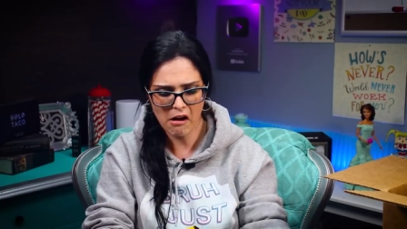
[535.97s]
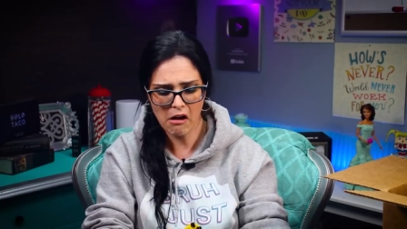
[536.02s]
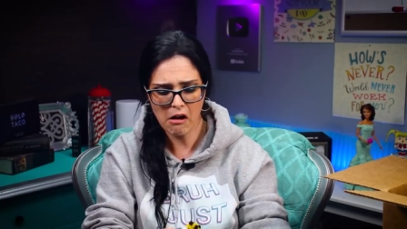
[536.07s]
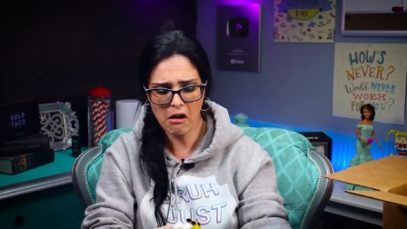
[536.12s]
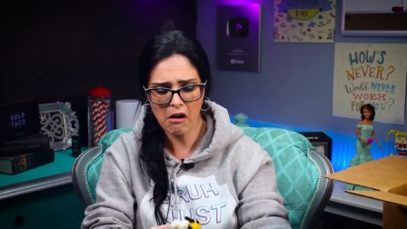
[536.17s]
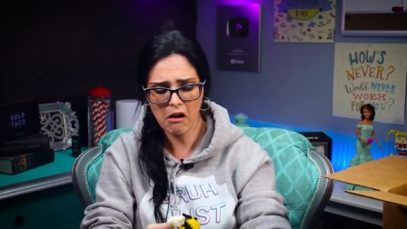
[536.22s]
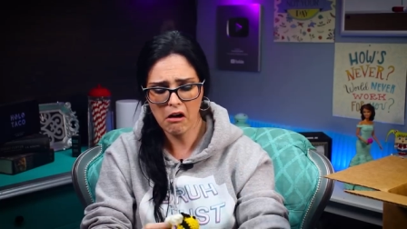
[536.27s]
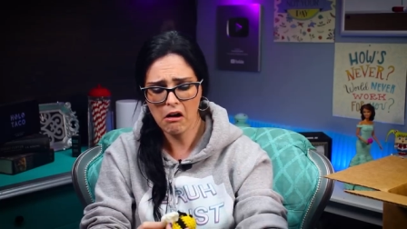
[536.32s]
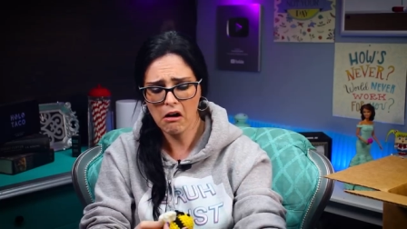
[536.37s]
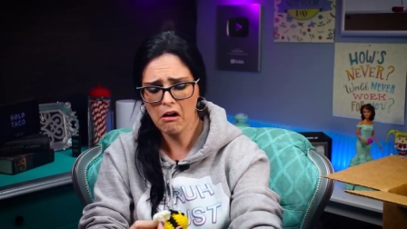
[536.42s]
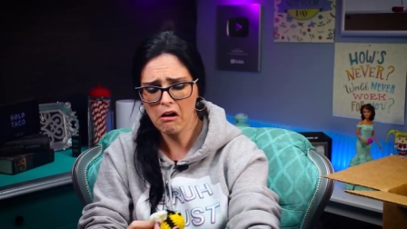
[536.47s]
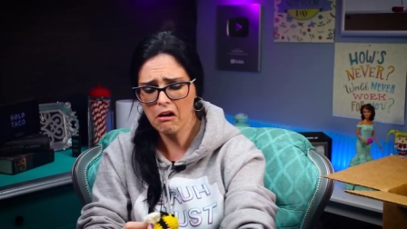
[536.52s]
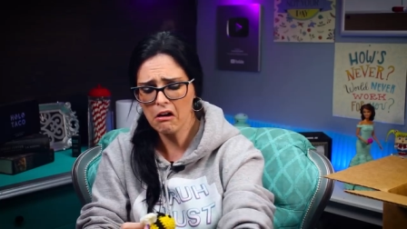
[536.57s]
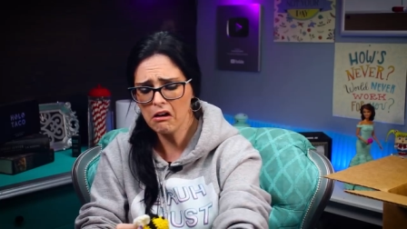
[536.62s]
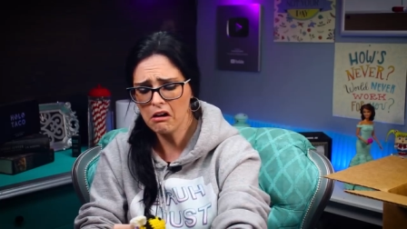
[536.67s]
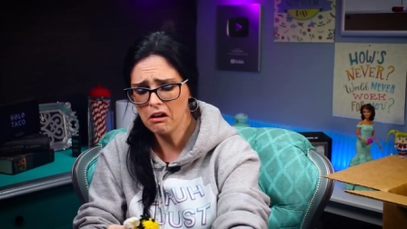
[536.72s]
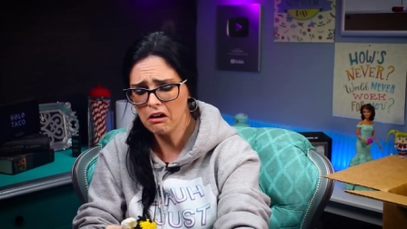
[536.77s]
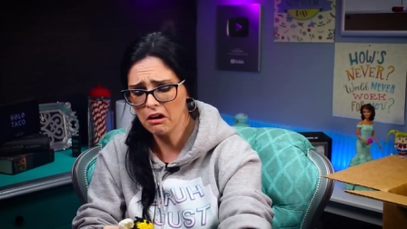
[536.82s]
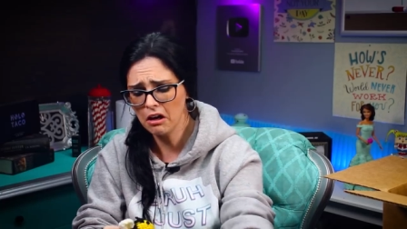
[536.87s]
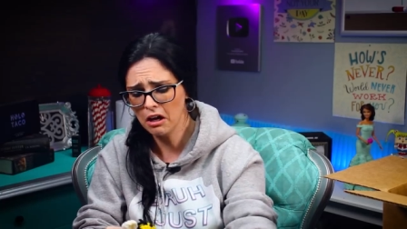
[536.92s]

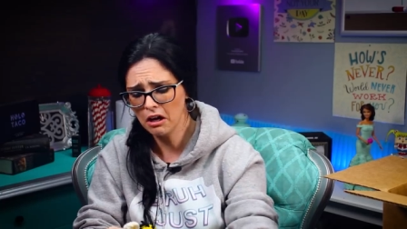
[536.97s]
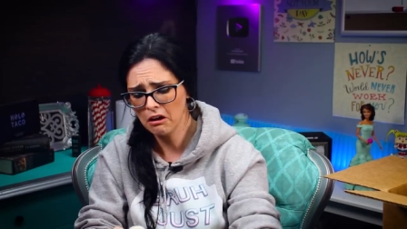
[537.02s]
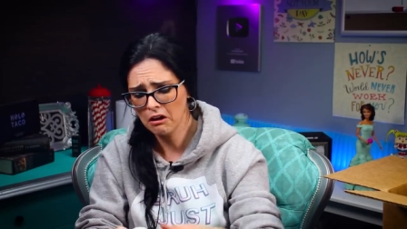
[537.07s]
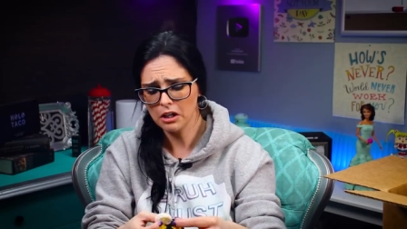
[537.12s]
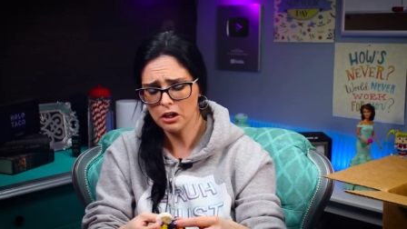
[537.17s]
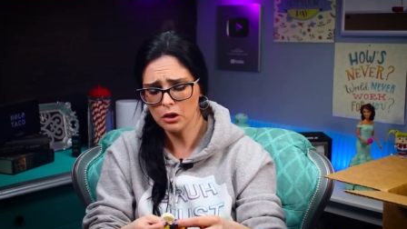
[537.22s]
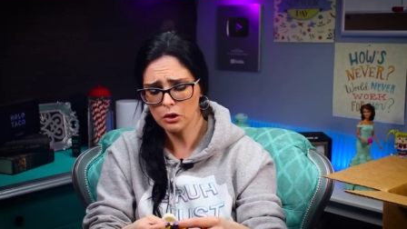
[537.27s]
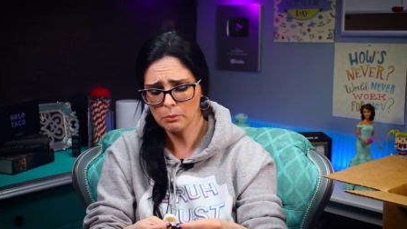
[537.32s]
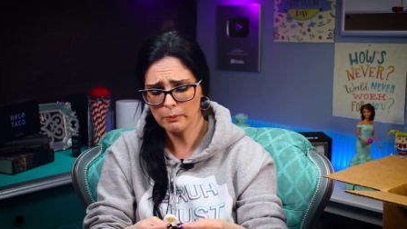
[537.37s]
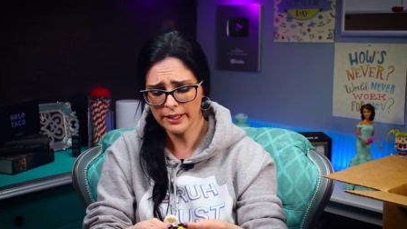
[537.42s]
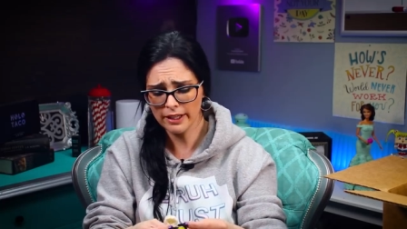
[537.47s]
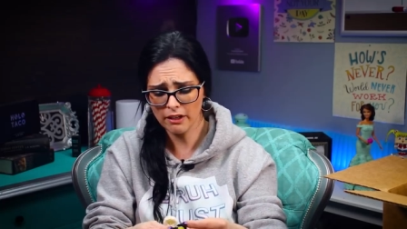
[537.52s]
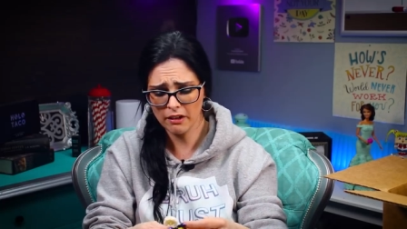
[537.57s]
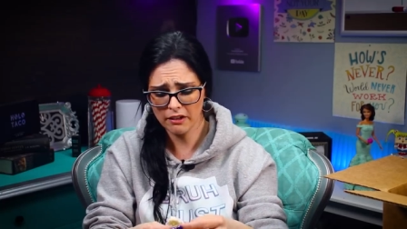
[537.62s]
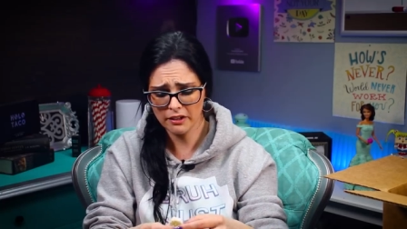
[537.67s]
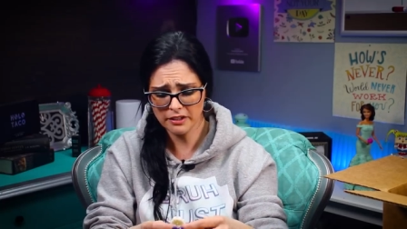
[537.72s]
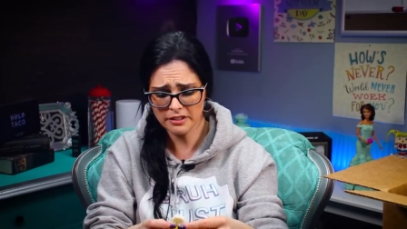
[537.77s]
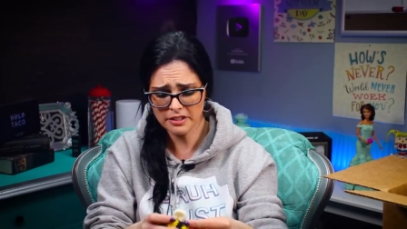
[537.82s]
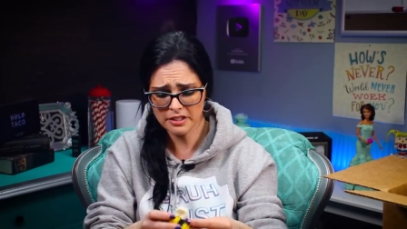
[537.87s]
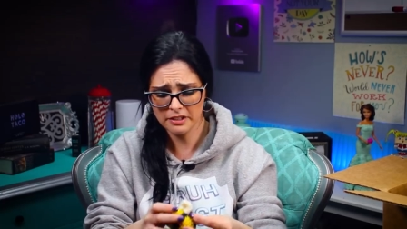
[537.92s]
oh, oh my
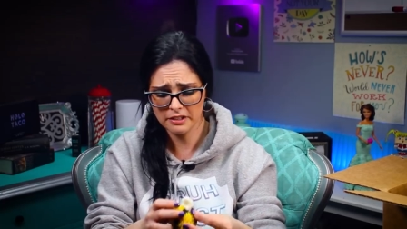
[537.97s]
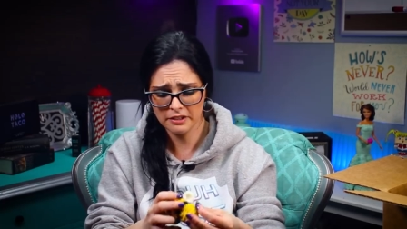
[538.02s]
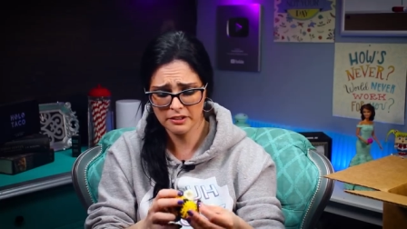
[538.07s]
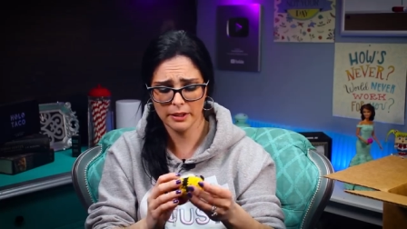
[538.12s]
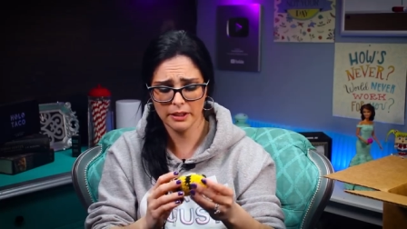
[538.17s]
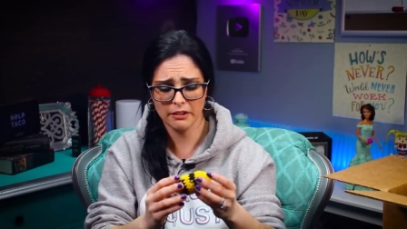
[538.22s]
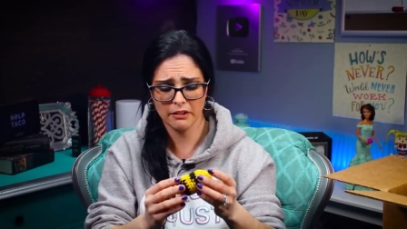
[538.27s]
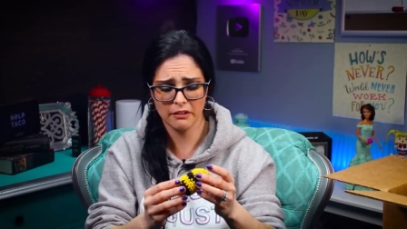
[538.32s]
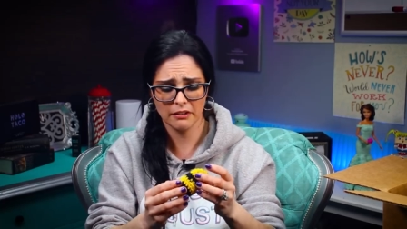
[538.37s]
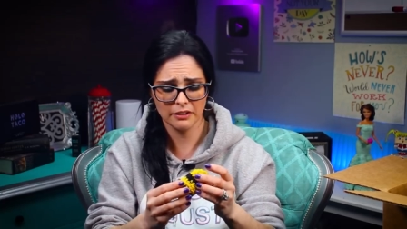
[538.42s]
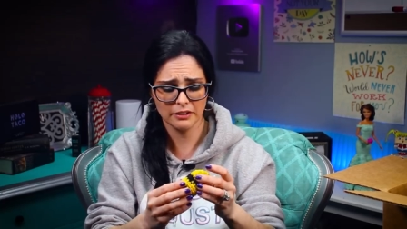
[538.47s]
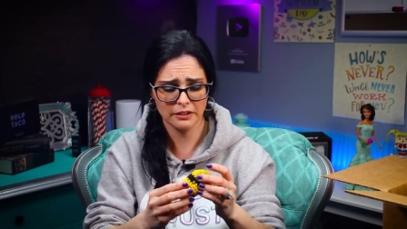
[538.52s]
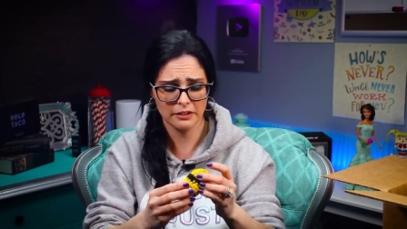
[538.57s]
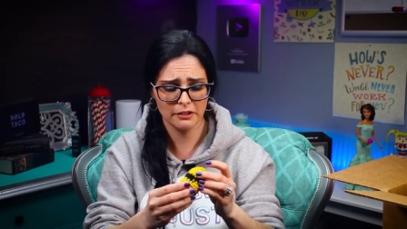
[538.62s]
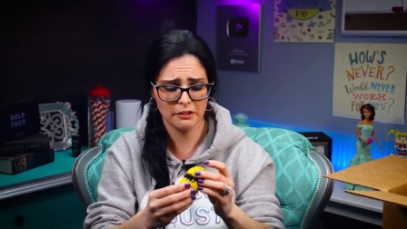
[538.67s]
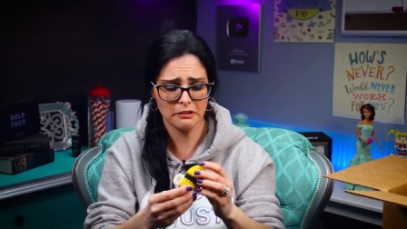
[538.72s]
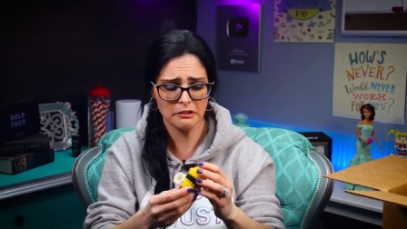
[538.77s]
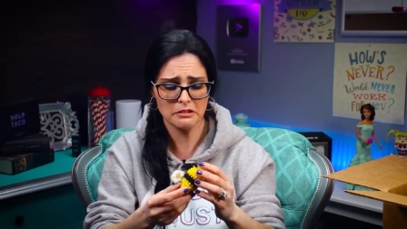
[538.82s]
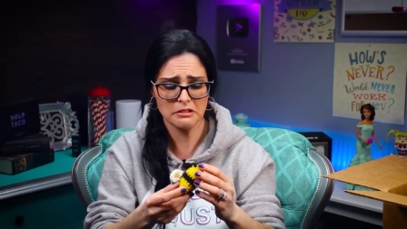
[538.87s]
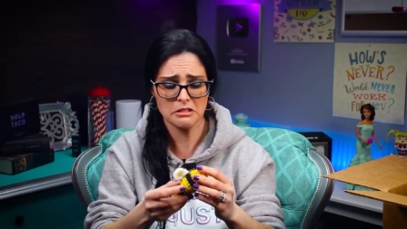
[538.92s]
heart, my heart
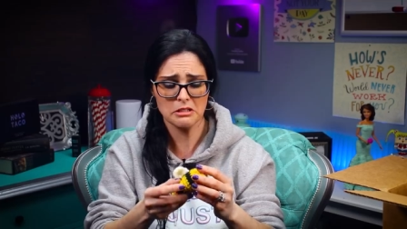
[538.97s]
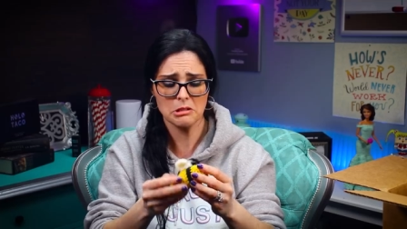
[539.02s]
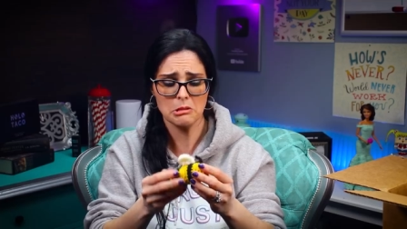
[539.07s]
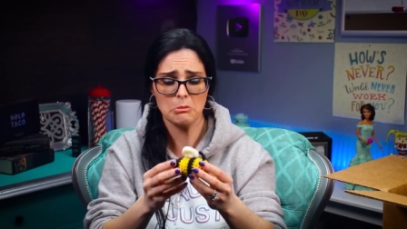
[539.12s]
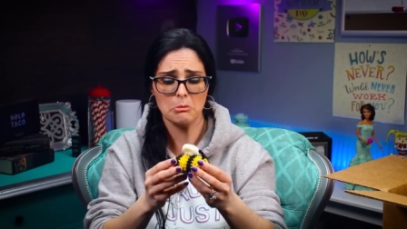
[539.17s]
hurts.